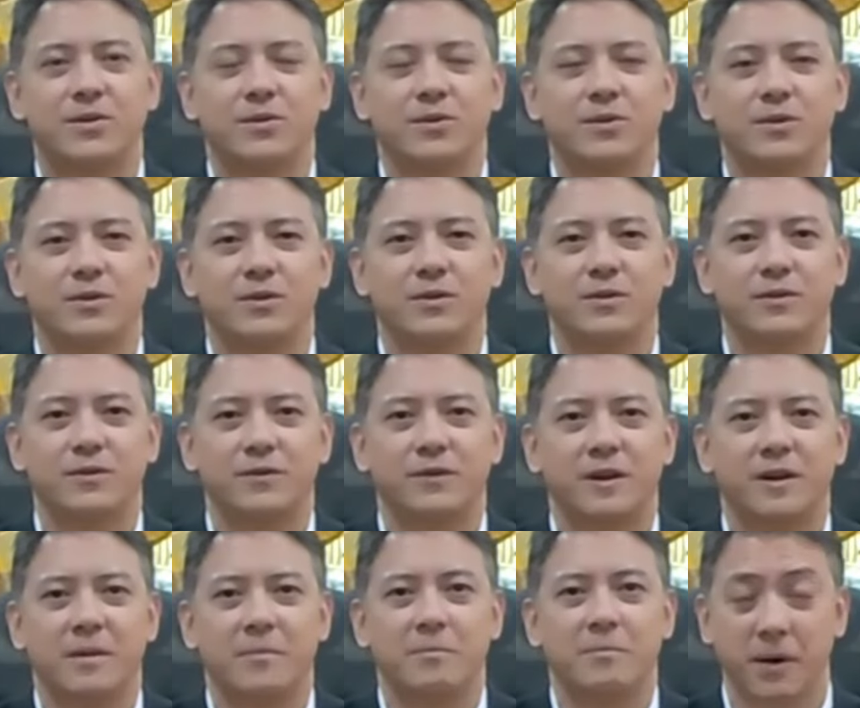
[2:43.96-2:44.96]
of
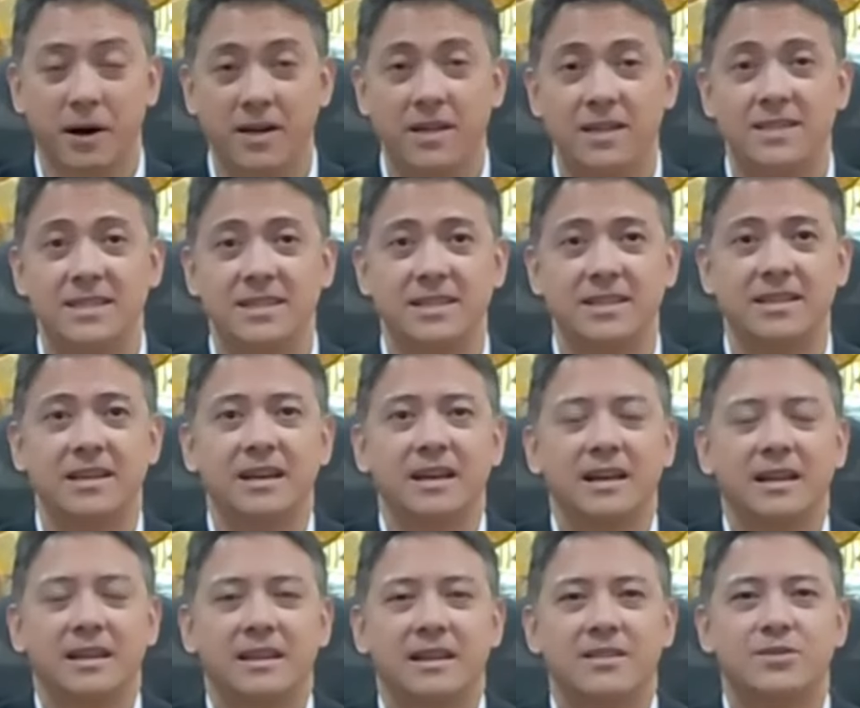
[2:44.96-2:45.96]
policy.
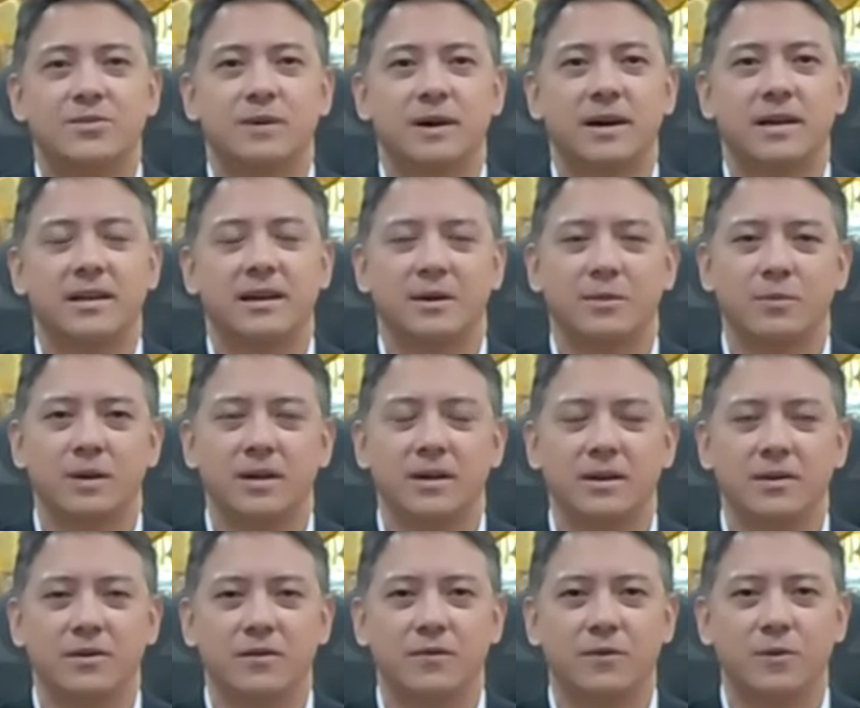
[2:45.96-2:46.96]
That's why
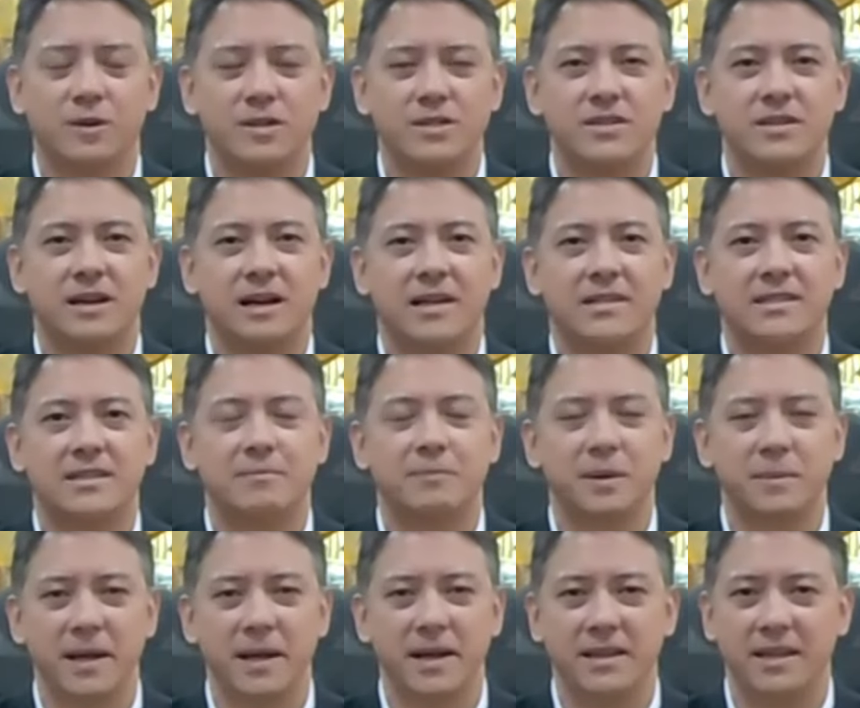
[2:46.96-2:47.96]
we, of course, as
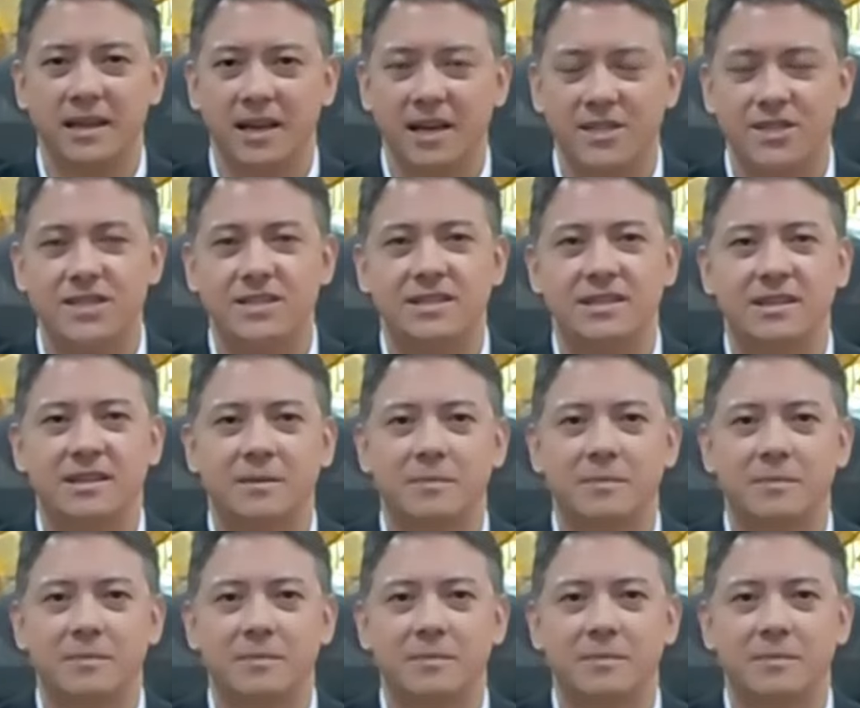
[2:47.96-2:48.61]
implementing agency,